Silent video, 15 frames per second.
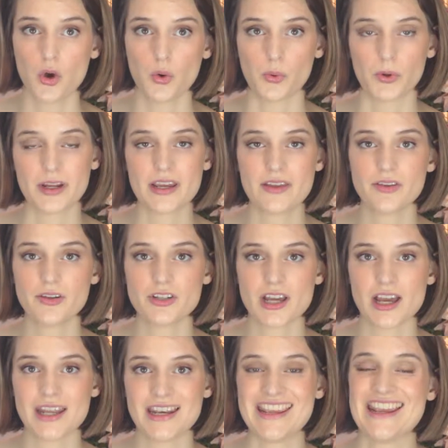were either
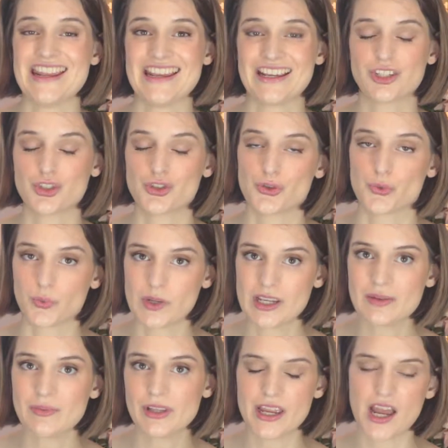done in
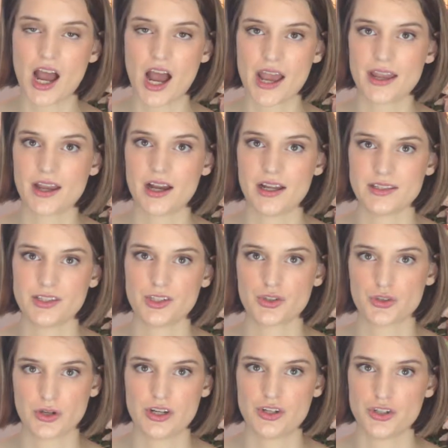extremely high
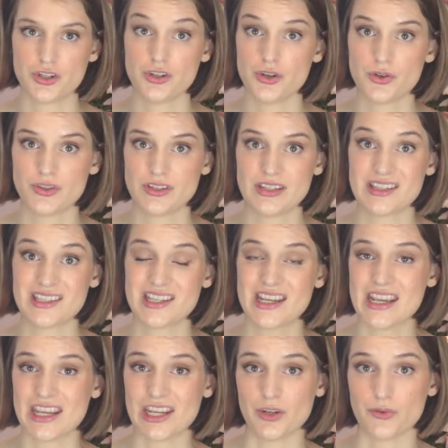concentration doses
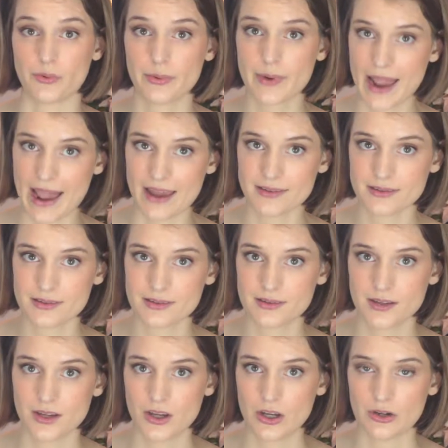in rats,
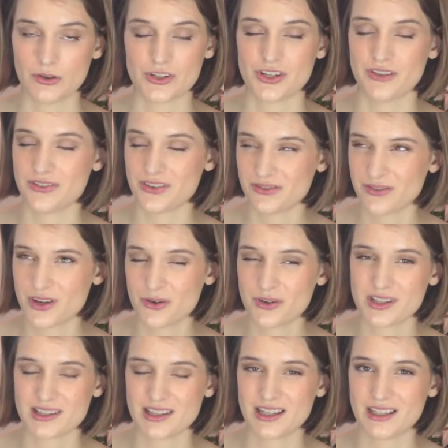which, if you've
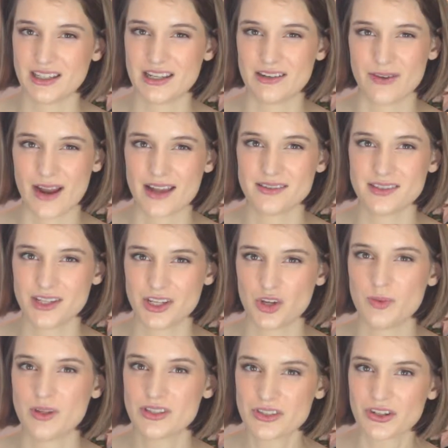noticed lately, rats and
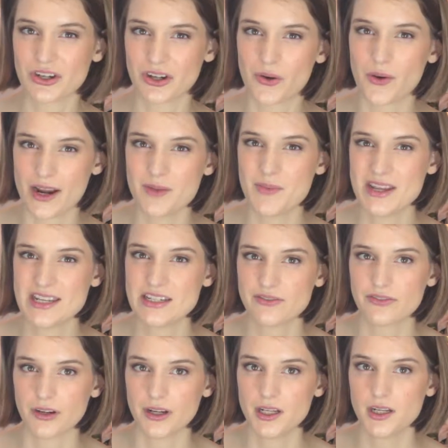humans are quite a bit
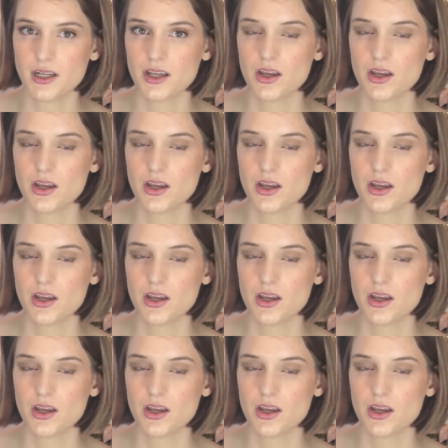different,